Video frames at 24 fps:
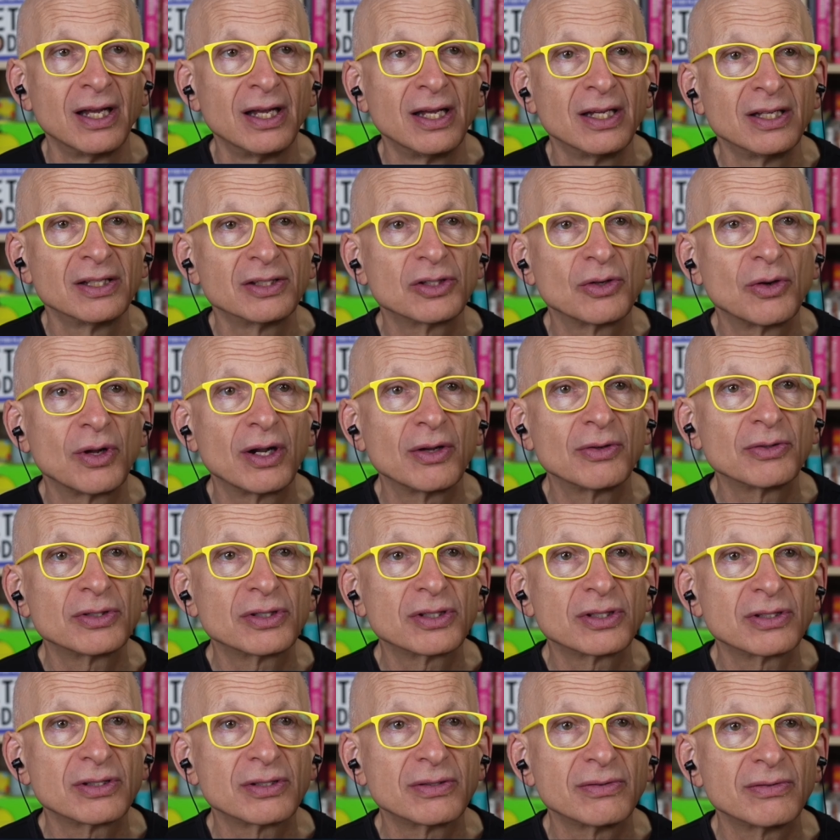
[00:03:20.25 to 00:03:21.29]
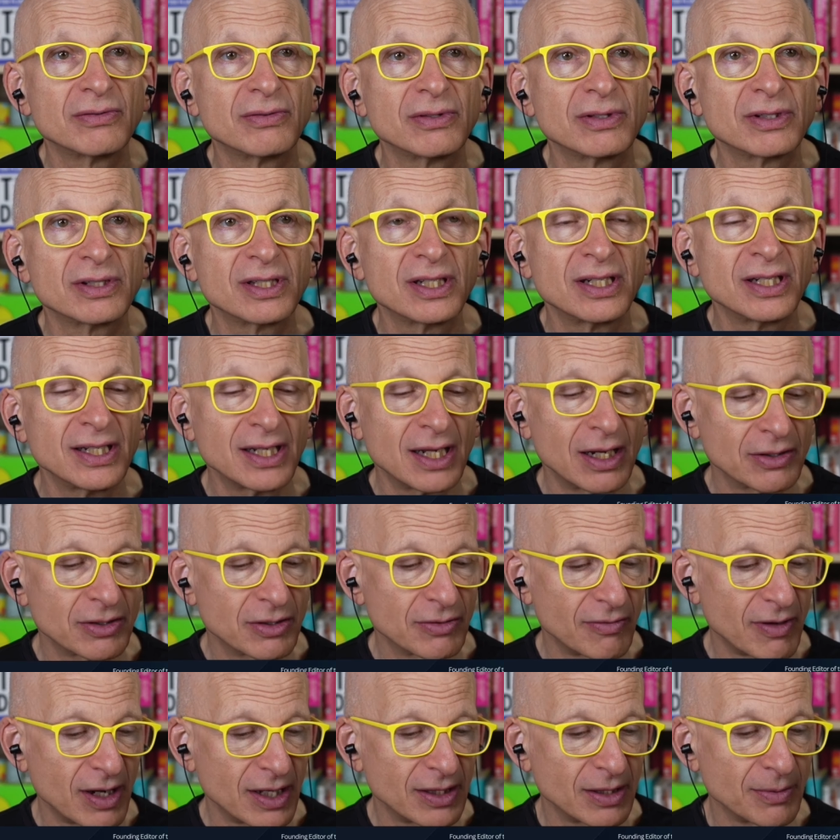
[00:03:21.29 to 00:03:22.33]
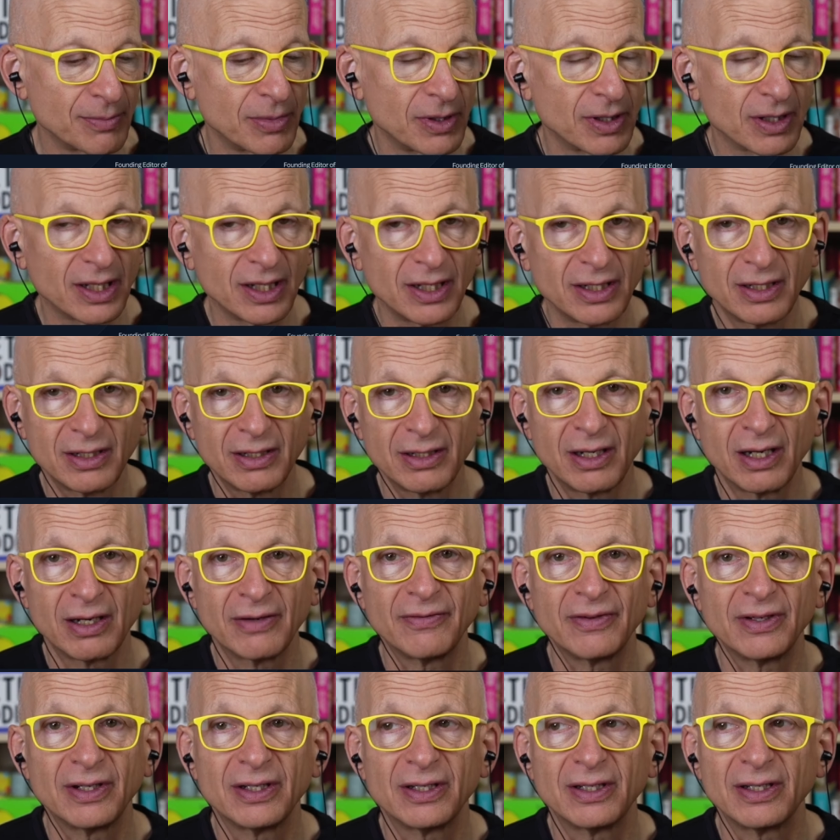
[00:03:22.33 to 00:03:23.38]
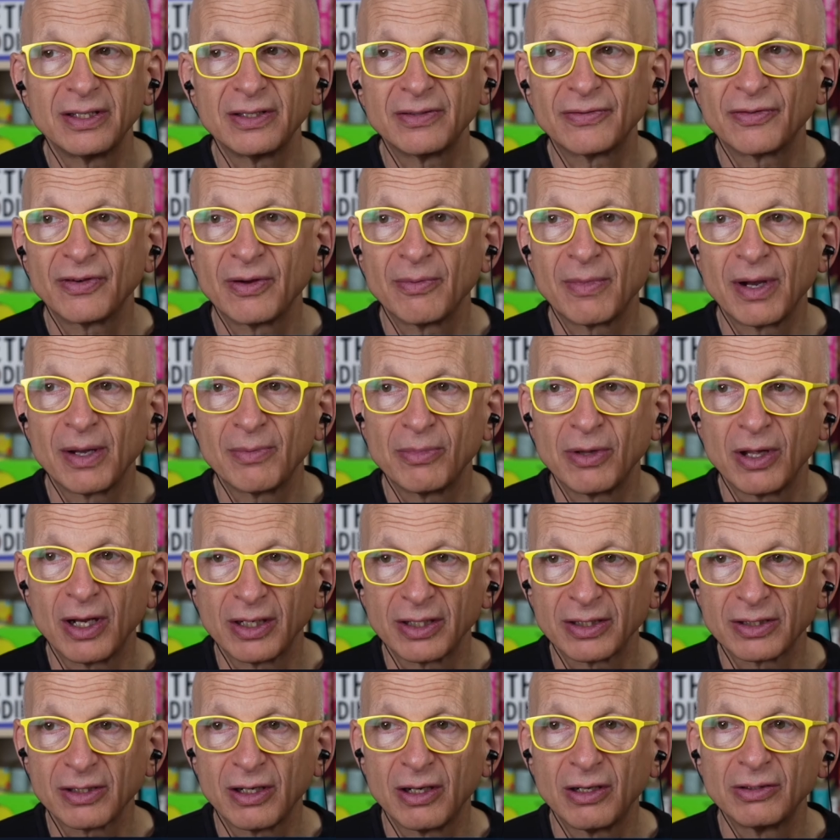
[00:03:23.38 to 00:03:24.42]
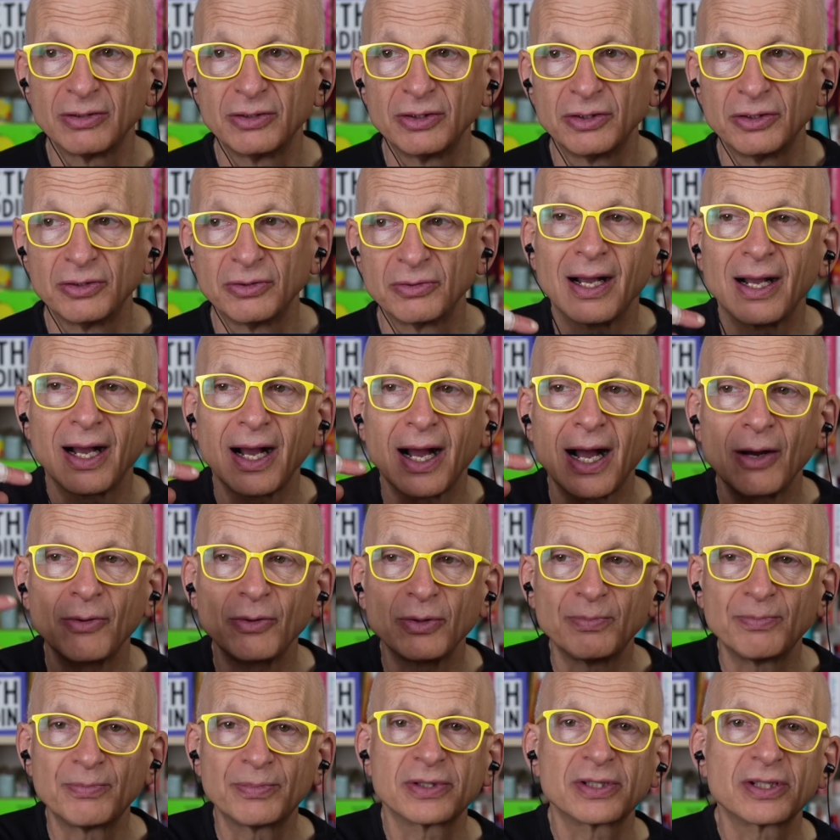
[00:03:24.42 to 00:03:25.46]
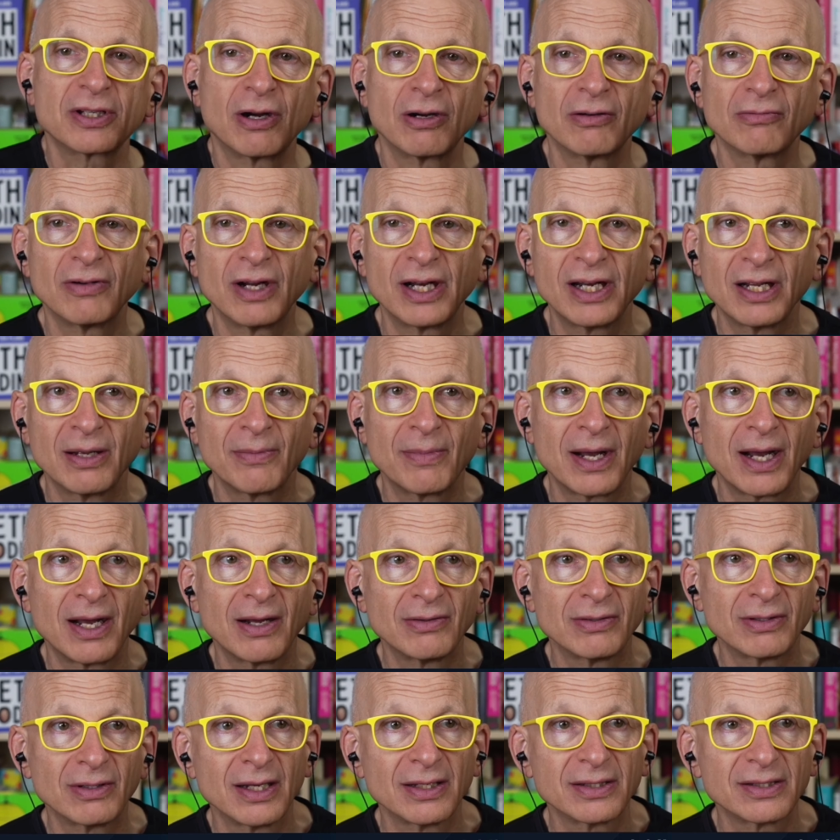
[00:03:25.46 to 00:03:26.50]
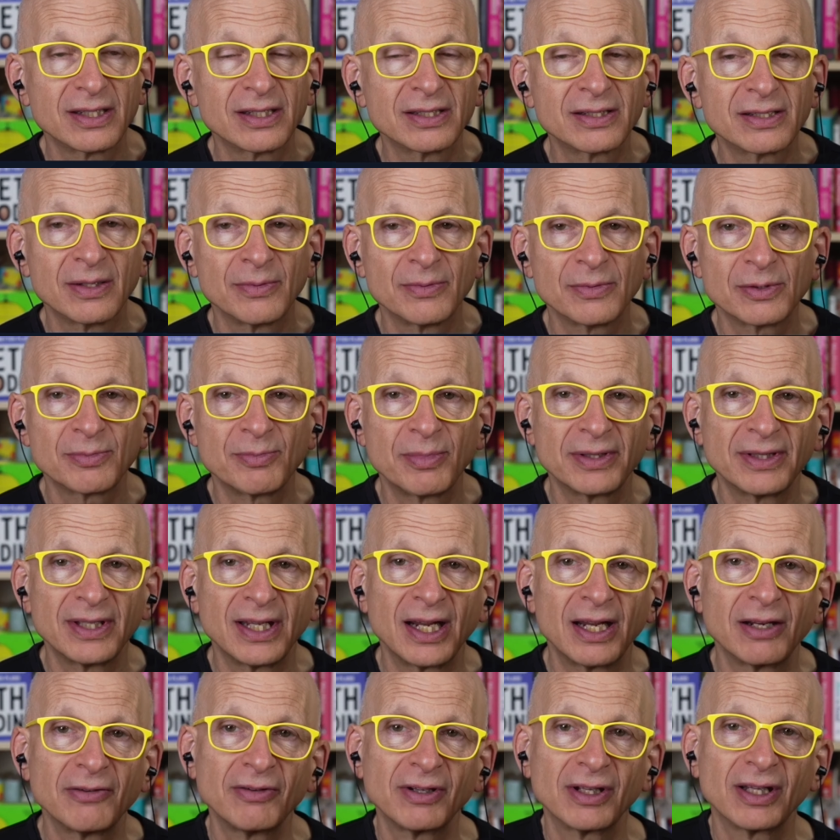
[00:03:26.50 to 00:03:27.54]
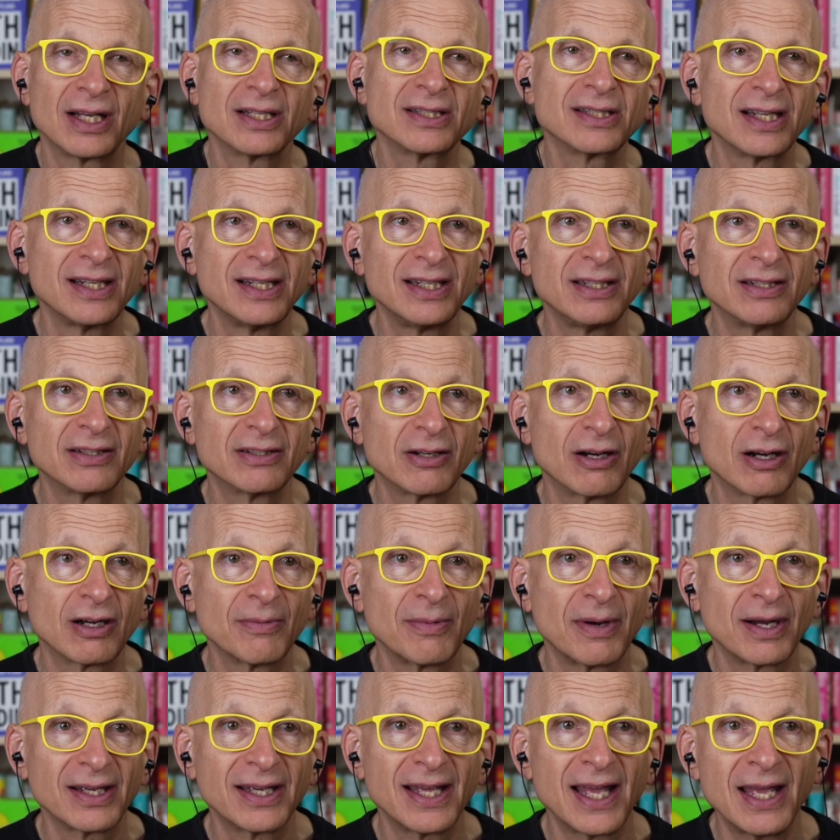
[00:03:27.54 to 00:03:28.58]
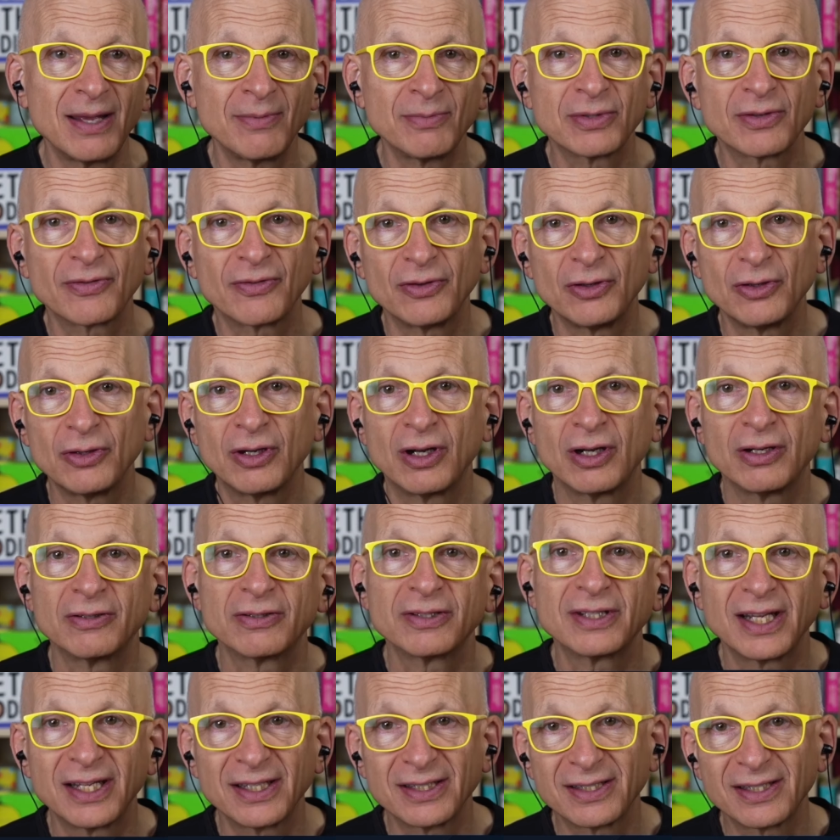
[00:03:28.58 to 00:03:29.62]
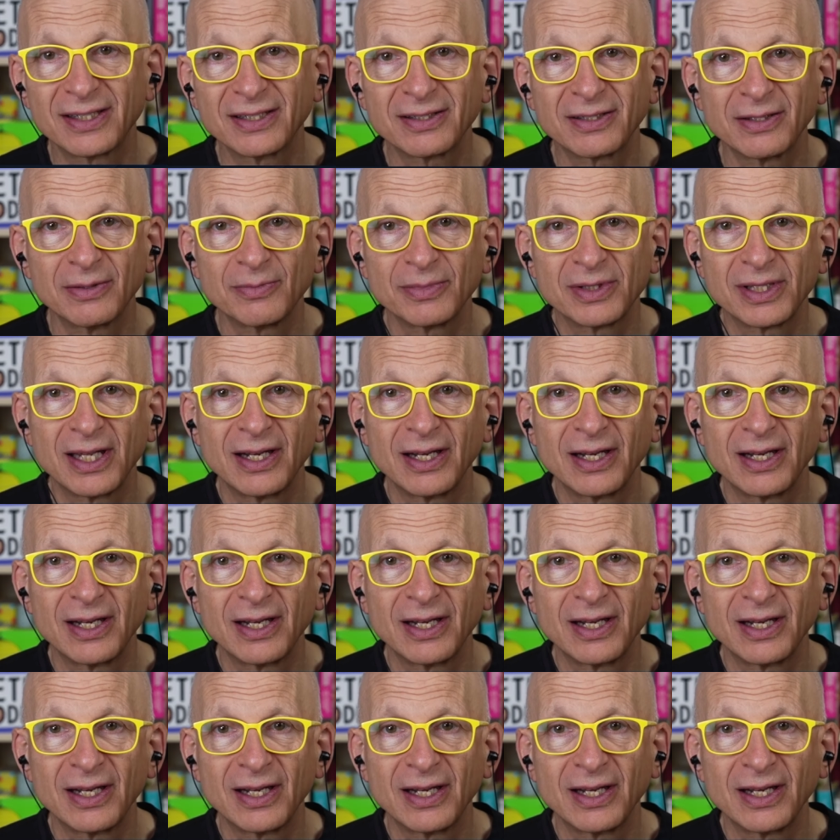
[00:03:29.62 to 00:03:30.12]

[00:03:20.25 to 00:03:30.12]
So when I was sitting down to write the book, and none of it is from my blog, it's all new, I would start writing about systems, but then I'd realize I needed to talk about games for you to understand systems.